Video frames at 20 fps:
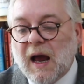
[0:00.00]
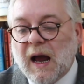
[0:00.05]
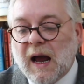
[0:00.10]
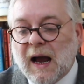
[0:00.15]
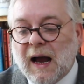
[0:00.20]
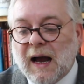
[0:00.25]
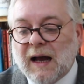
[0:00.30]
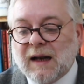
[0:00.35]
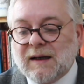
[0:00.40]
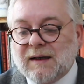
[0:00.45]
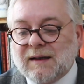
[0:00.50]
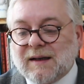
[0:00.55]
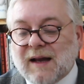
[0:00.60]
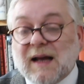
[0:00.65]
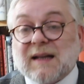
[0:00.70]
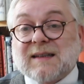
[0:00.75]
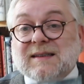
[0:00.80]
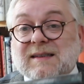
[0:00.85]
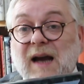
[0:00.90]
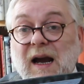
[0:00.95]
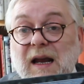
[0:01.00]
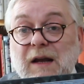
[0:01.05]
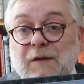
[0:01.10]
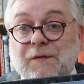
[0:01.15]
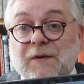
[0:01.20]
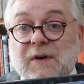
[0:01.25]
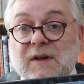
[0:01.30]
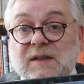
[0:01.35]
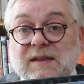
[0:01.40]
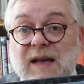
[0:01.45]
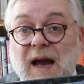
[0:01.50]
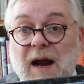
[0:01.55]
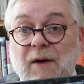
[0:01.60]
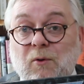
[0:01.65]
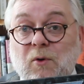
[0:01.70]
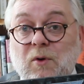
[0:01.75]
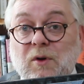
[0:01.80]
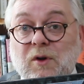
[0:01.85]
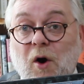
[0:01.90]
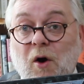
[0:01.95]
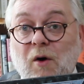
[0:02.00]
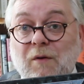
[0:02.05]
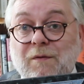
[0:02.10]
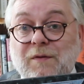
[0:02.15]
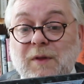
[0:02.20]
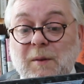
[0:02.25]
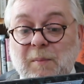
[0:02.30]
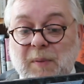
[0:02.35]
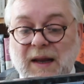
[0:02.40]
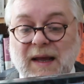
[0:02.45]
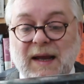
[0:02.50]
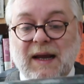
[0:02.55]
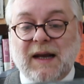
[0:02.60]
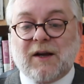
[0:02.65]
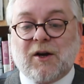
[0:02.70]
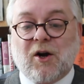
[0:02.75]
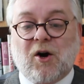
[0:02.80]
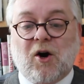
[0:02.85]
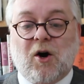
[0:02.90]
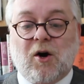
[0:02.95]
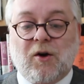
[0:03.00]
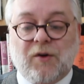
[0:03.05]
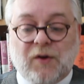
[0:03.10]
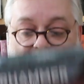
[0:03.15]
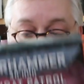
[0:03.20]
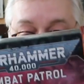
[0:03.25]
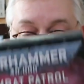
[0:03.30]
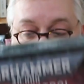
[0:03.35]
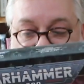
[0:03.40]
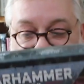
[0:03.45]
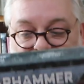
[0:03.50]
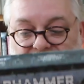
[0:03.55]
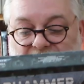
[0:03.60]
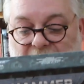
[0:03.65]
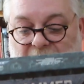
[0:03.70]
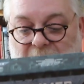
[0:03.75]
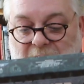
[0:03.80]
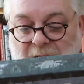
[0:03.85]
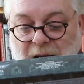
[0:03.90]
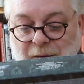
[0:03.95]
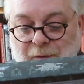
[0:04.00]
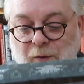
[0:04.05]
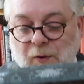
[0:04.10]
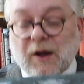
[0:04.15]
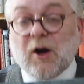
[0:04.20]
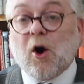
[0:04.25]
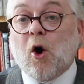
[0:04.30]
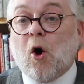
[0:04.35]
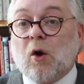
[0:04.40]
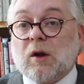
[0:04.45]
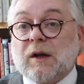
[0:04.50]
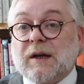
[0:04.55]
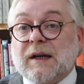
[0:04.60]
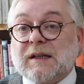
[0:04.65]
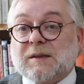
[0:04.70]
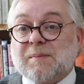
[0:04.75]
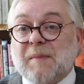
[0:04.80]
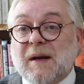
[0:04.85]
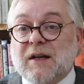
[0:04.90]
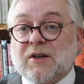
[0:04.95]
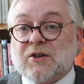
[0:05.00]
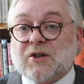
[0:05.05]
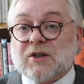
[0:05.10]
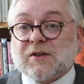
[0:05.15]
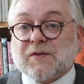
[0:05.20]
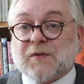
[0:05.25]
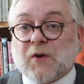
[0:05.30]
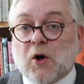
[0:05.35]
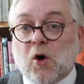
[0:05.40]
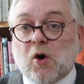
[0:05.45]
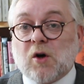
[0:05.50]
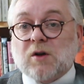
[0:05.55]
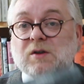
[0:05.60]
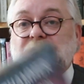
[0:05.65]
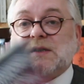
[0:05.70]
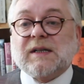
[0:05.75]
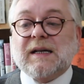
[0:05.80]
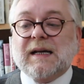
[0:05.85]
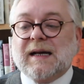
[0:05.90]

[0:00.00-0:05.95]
and Typhus, Herald of the Plague God. I've already got all of these miniatures, of course,